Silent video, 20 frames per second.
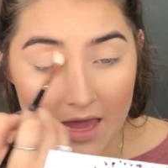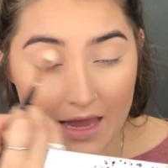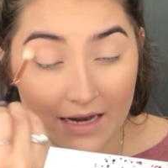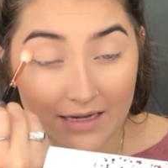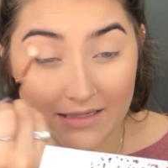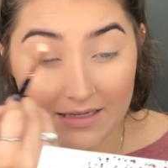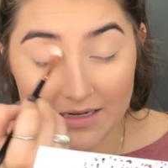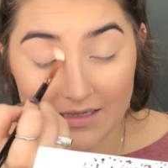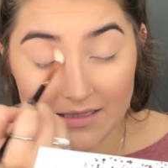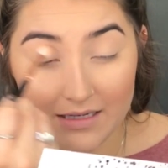
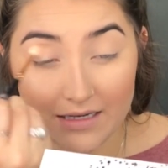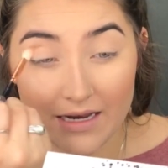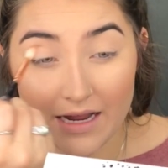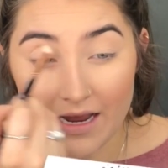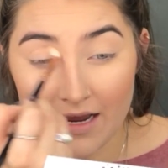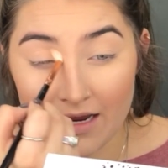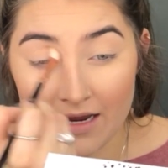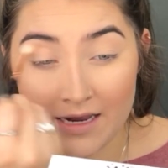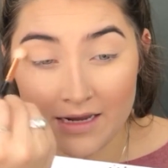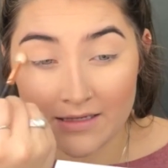And since
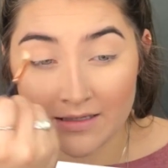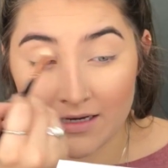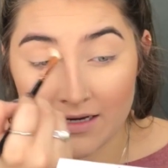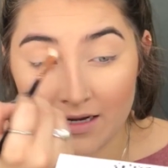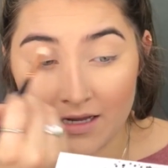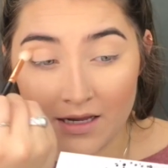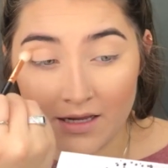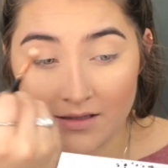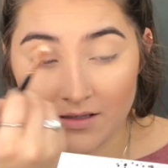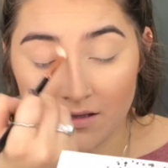today is an
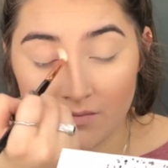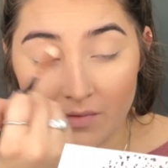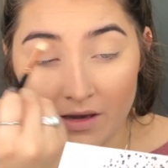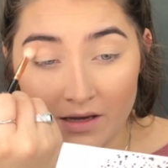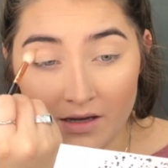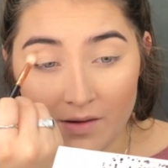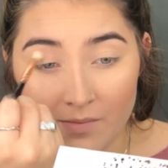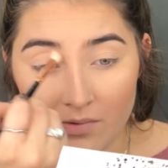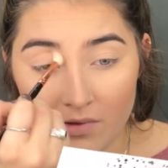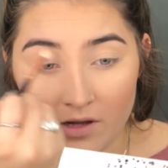easy
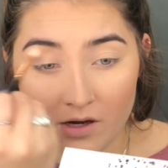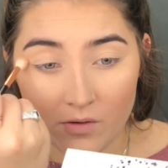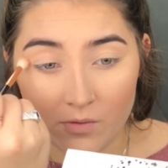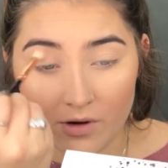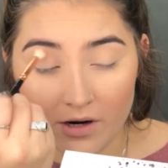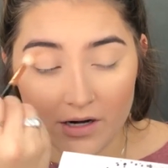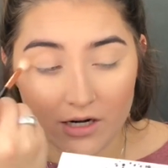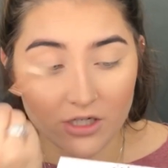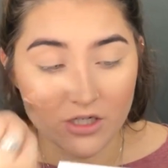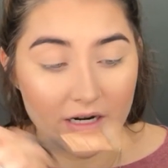makeup look,
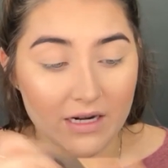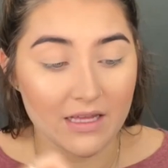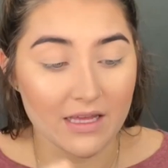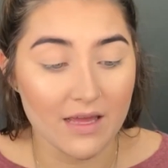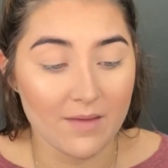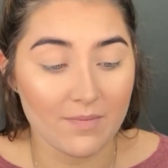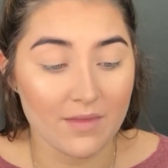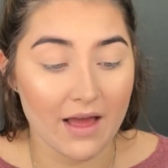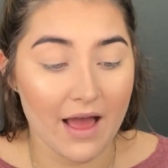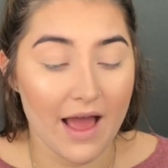we're going to try to
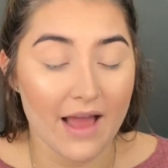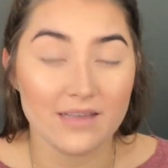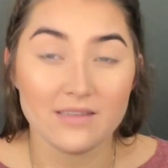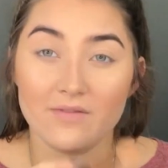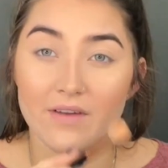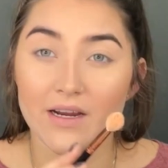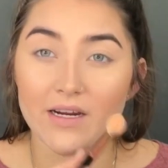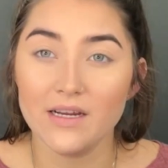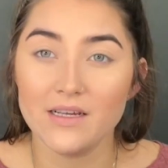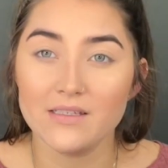keep the eyes
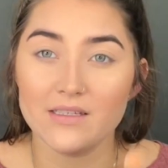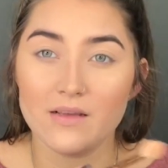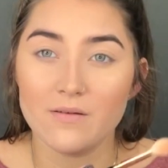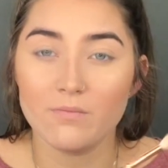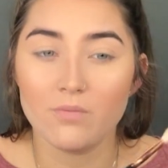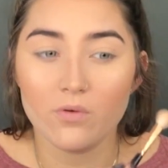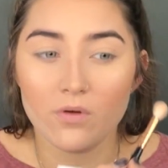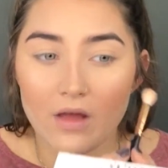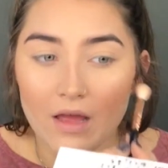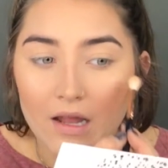very
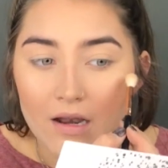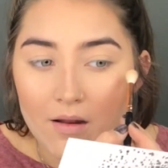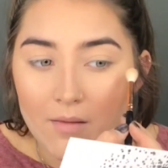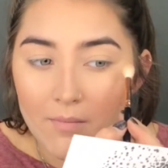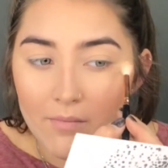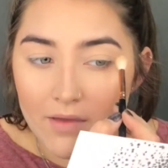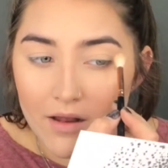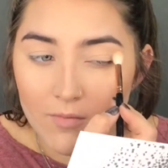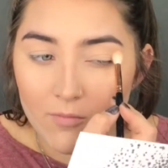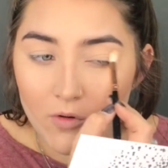simple and
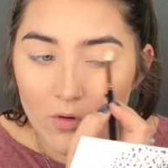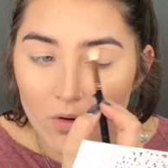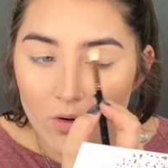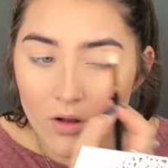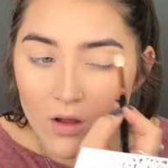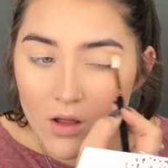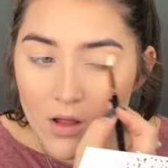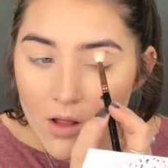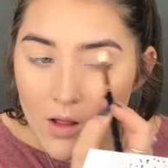minimal